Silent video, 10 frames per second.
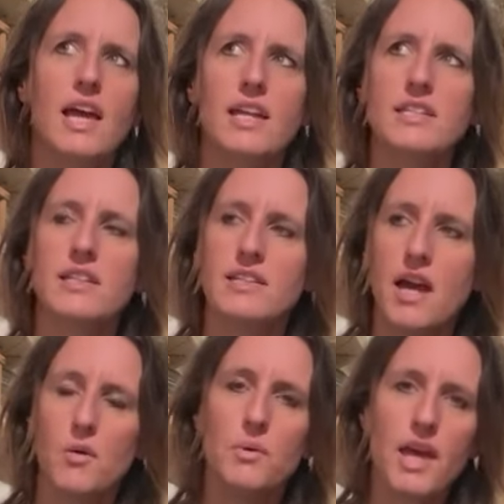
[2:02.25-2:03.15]
until
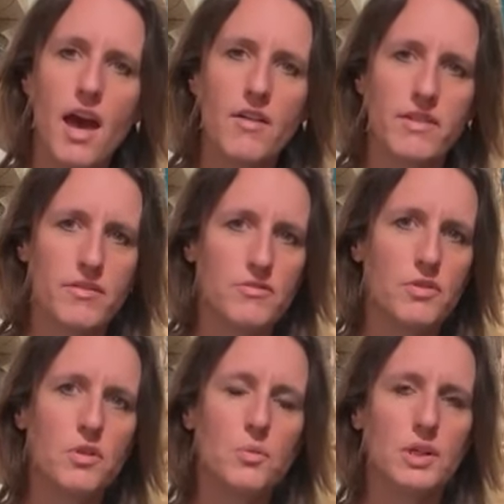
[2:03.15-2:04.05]
now we have a
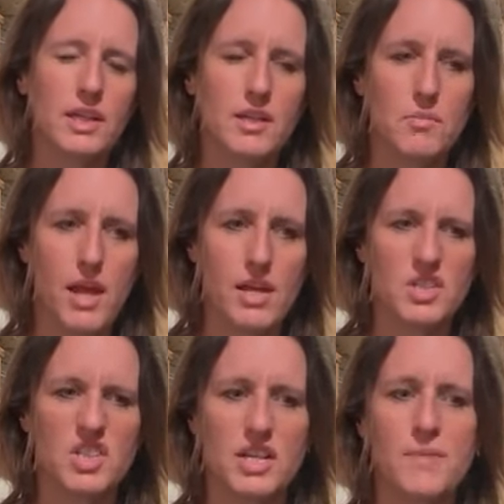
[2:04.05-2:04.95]
full working
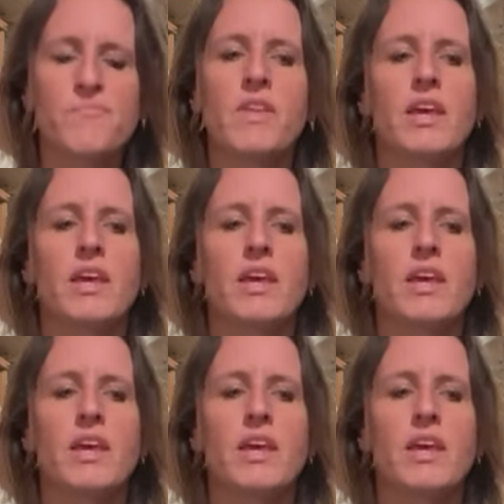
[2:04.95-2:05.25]
pantry